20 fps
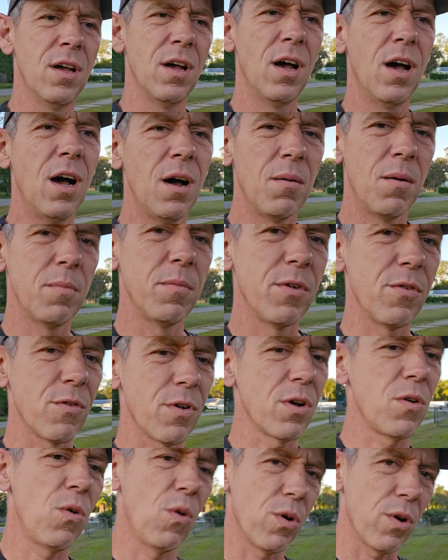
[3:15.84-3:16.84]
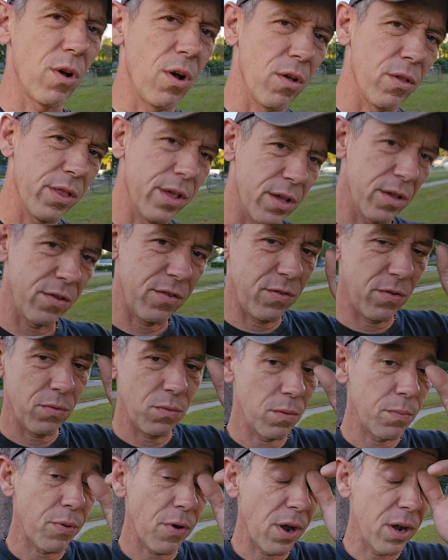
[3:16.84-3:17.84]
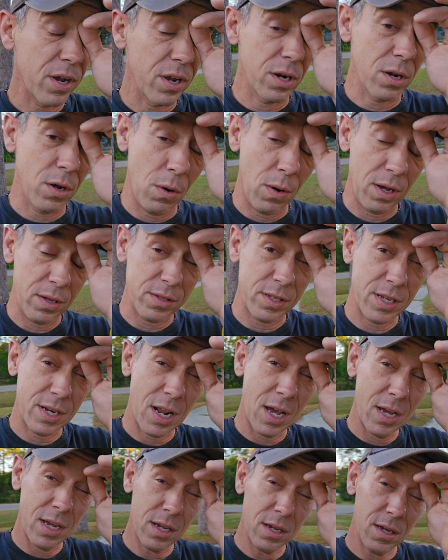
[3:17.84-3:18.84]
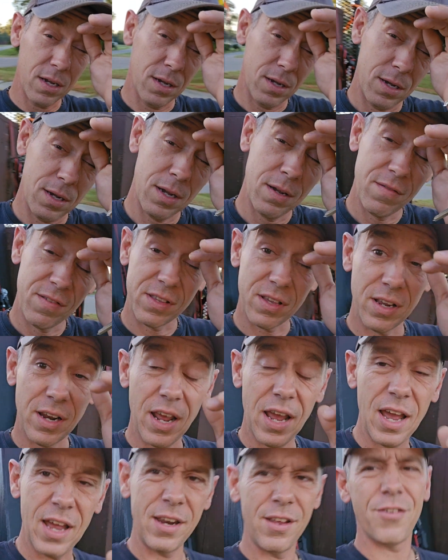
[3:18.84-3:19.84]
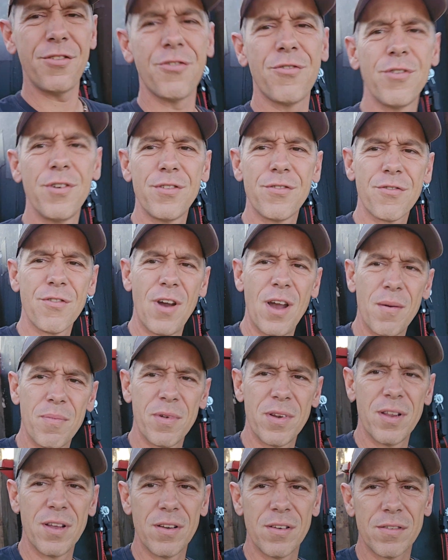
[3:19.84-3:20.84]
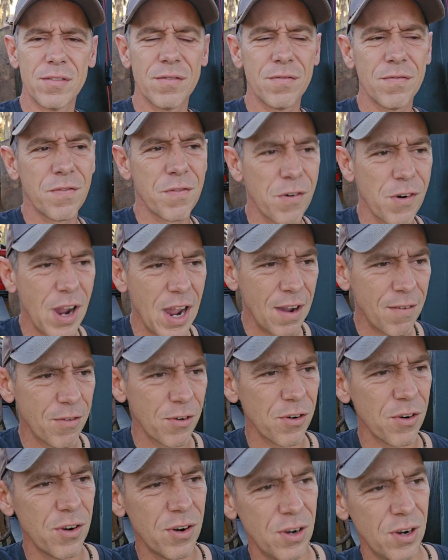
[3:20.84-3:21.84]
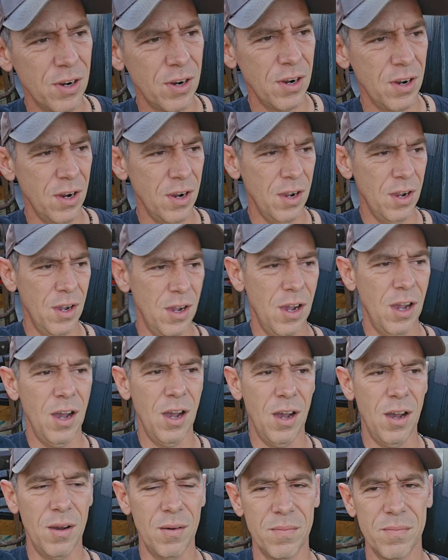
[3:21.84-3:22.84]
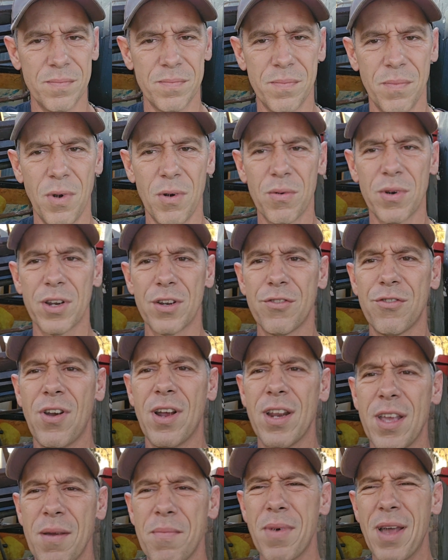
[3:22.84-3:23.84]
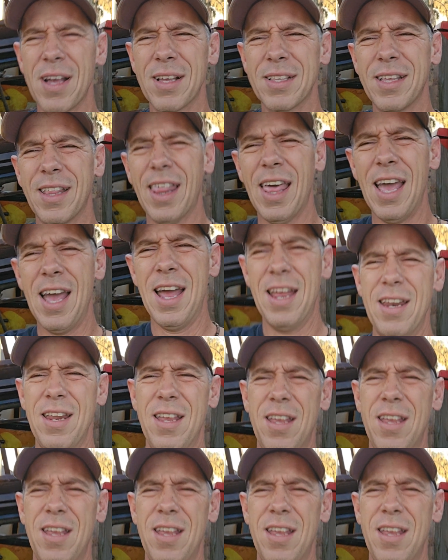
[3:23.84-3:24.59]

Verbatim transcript: Um, I'm going to record all this. We're probably going to go out tonight. I haven't done any street scrapping in forever. Um, but we're going to try to get back to that.